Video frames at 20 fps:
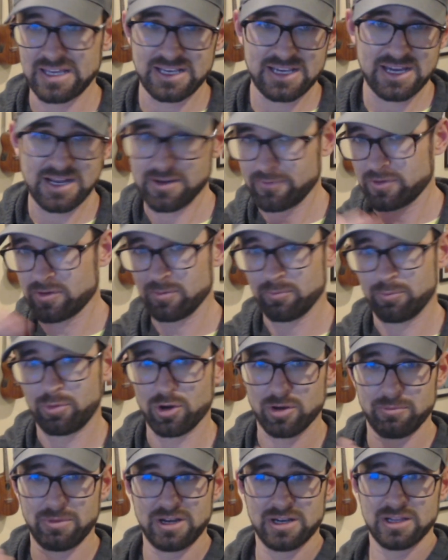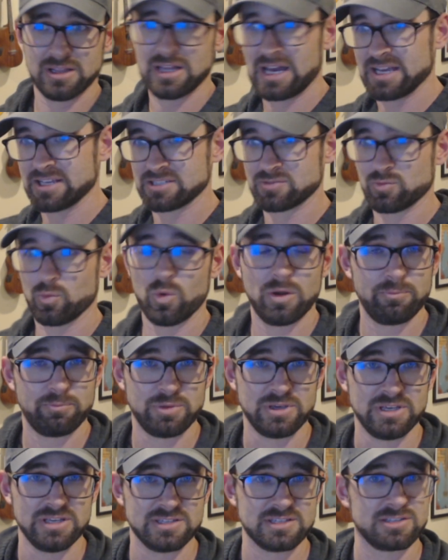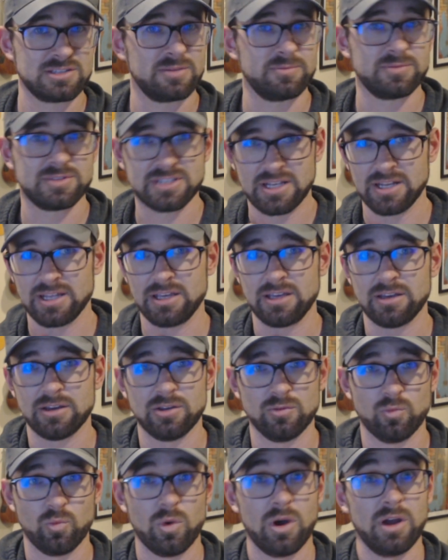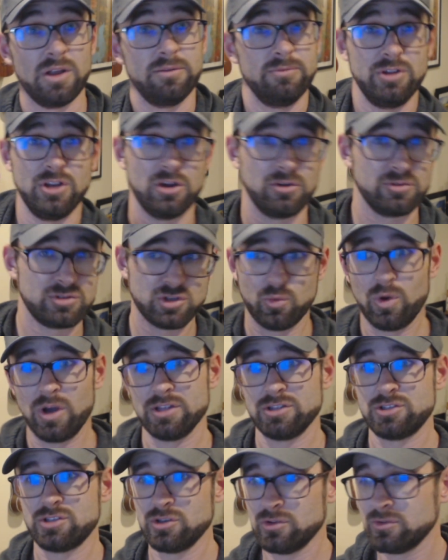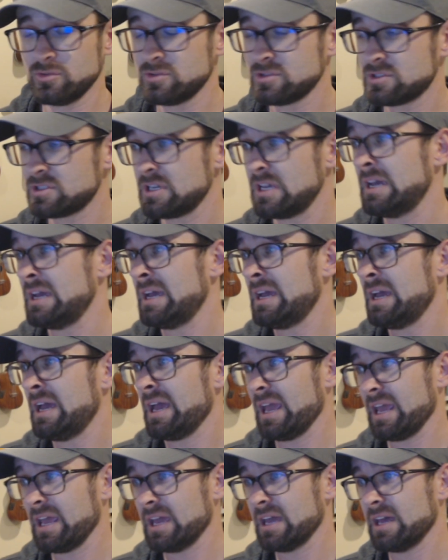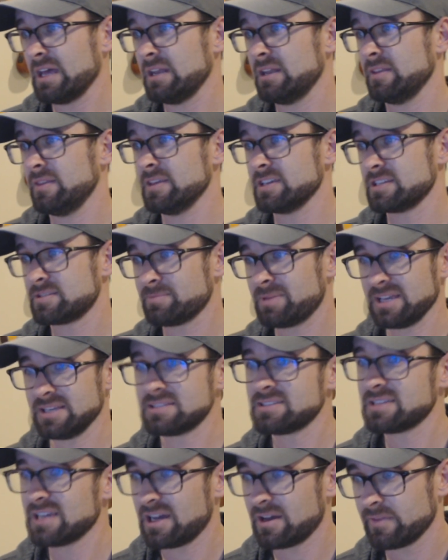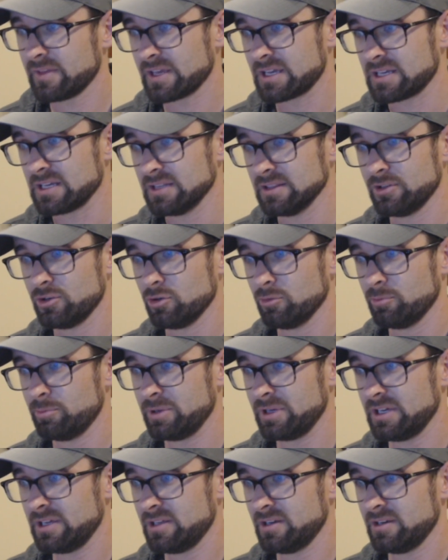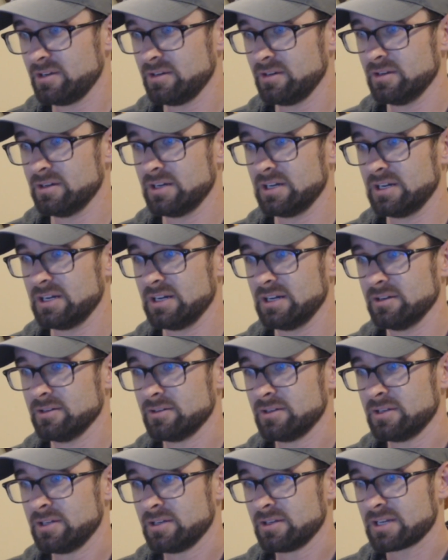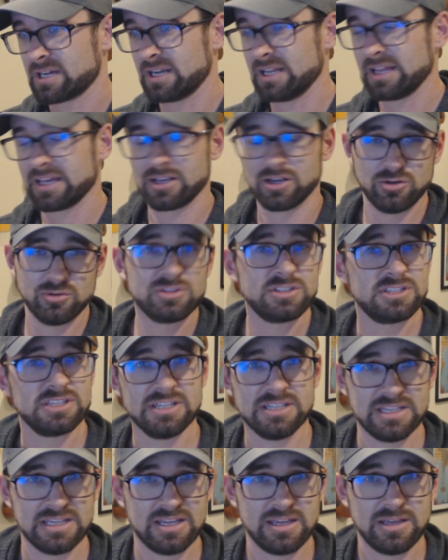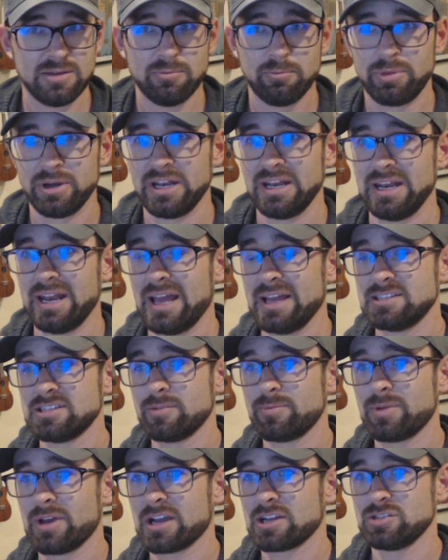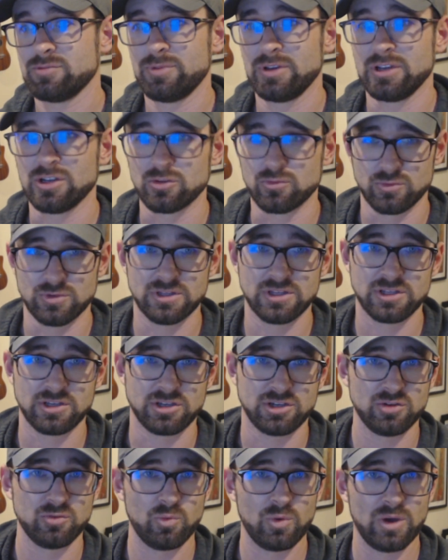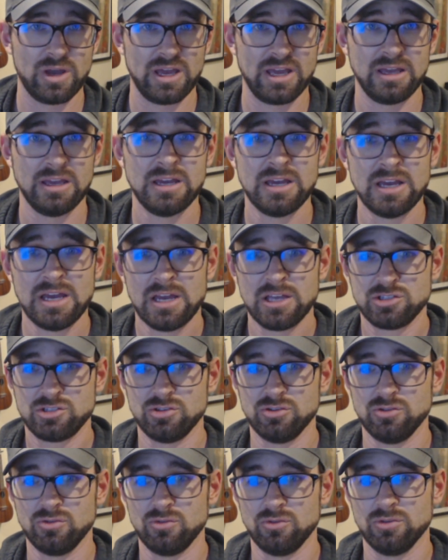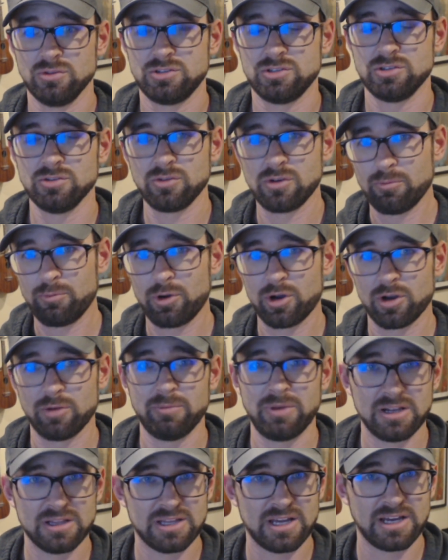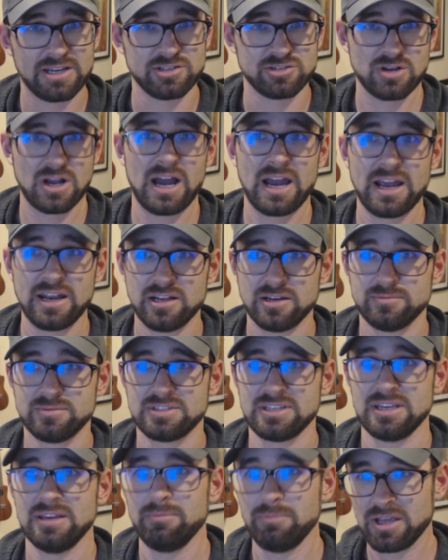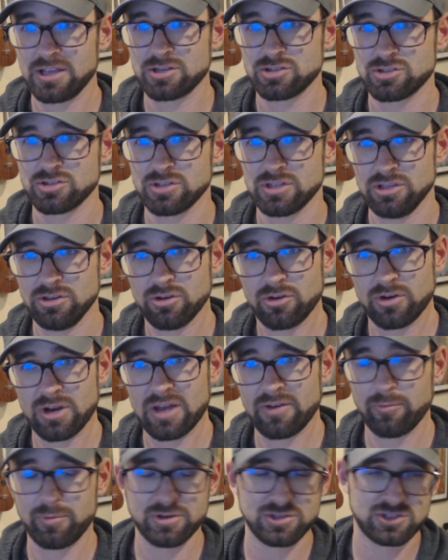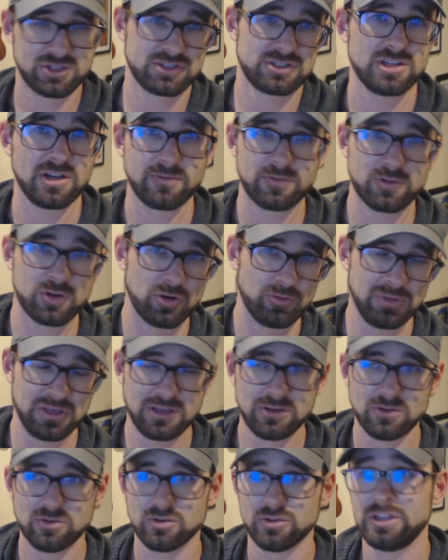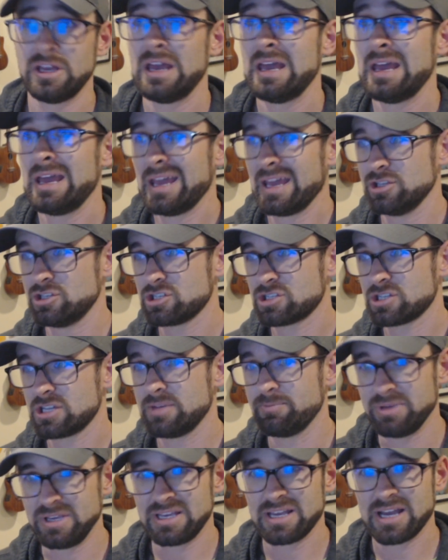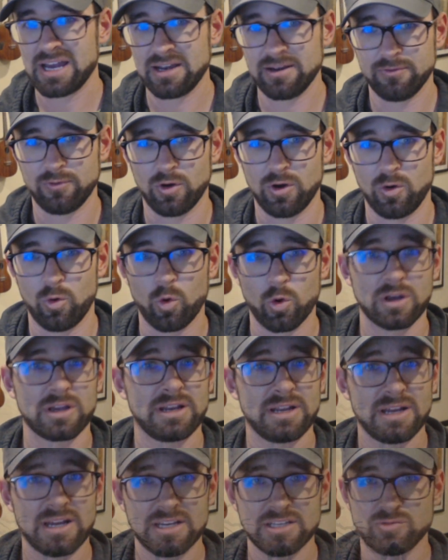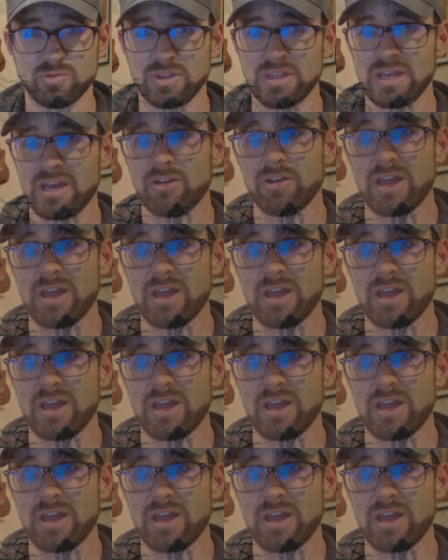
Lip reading: kind of compartmentalize what pieces I'm sending to what tunes. And this might sound like a little bit kind of like OCD, but it ends up actually being a really good way to compartmentalize your items and make sure that you don't have a bunch of stuff commingled and just be kind of organized without